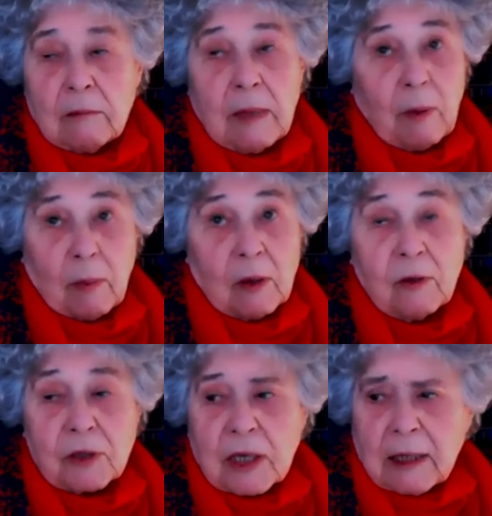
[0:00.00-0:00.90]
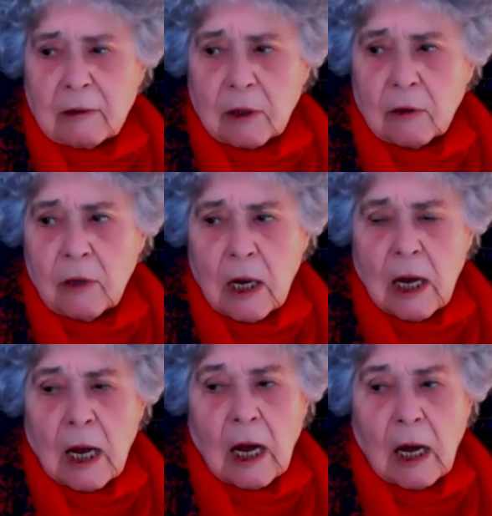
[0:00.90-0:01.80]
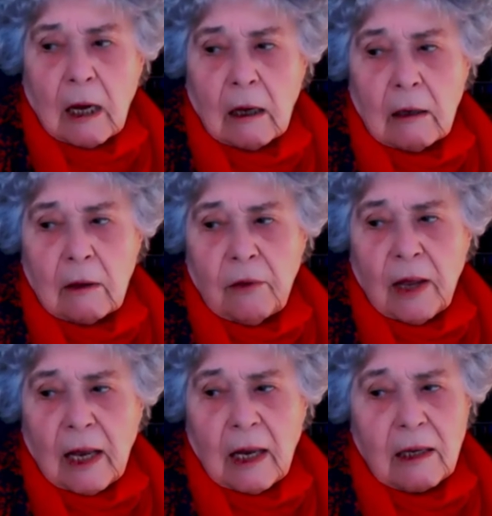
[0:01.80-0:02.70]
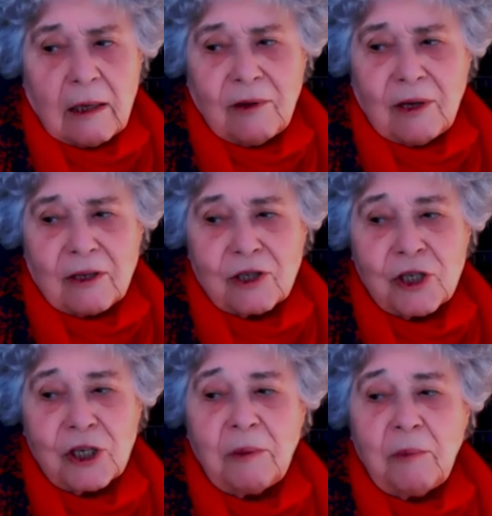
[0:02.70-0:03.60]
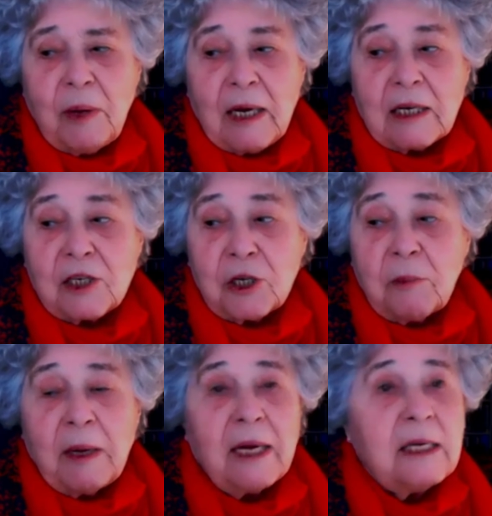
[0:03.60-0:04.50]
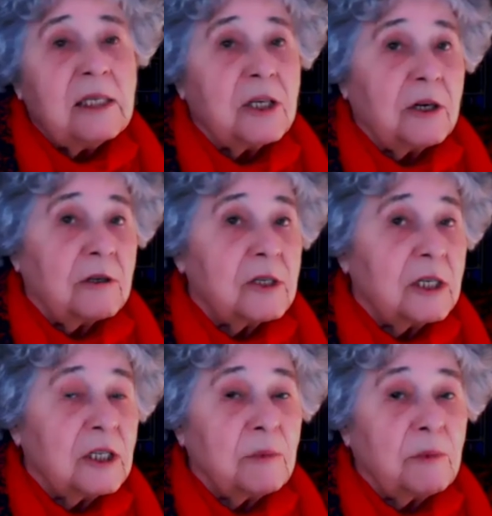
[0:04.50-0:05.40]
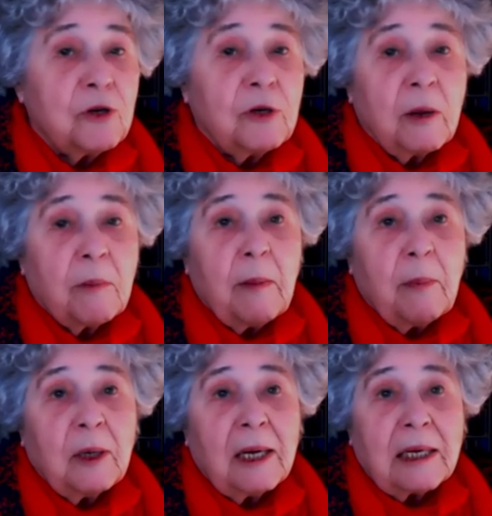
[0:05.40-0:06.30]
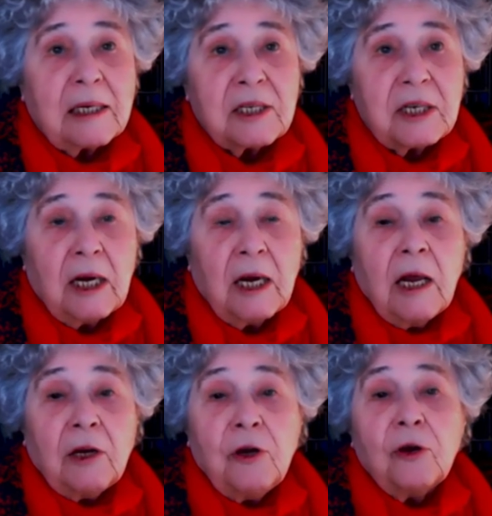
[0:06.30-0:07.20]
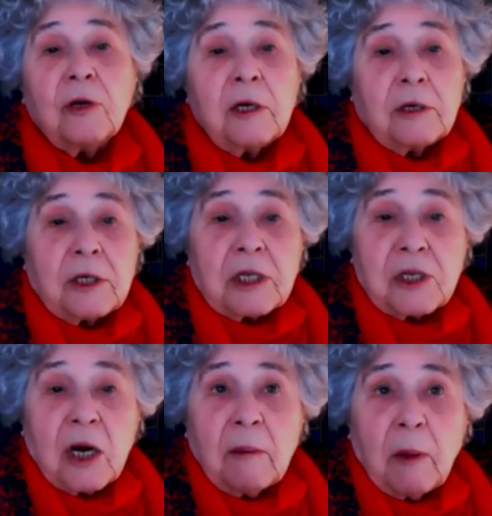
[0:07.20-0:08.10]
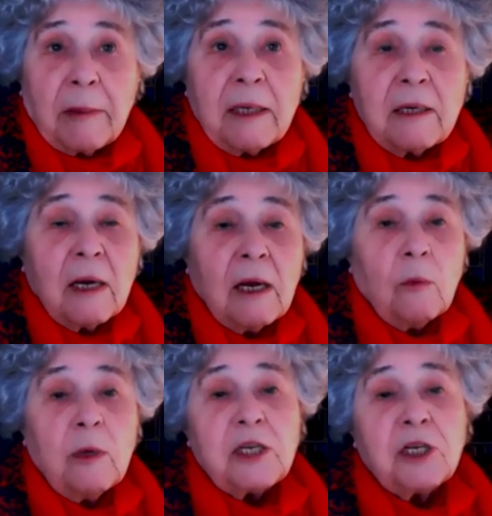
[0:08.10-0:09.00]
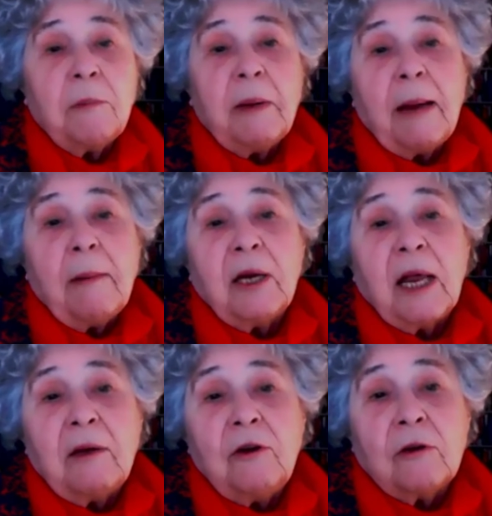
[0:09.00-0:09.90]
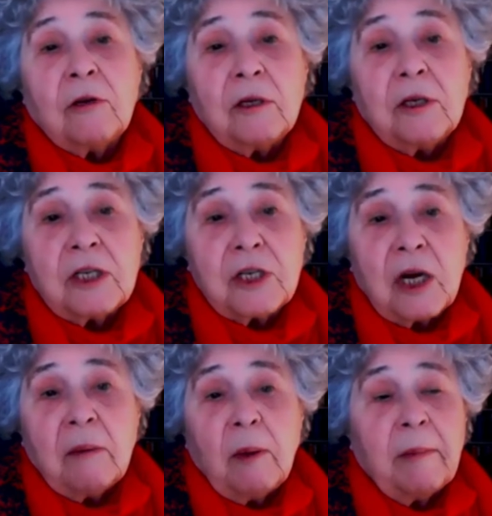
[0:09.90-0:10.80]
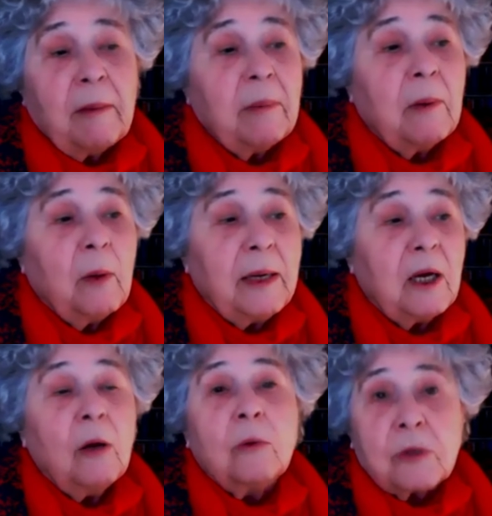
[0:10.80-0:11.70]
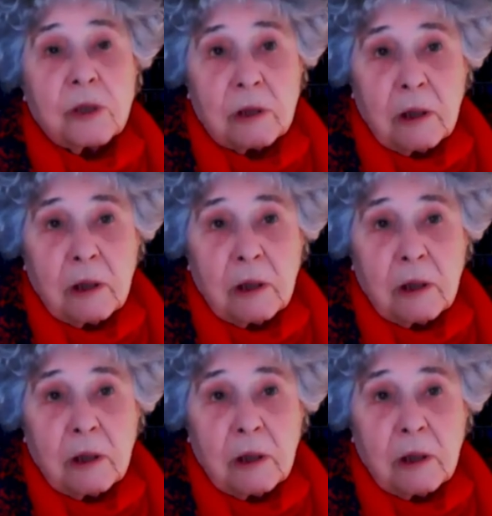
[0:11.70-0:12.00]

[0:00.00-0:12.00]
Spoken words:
maybe most, I don't know, it should be easier, since the majority of people would like to see nuclear disarmament. We should be able to get nuclear disarmament, but we don't.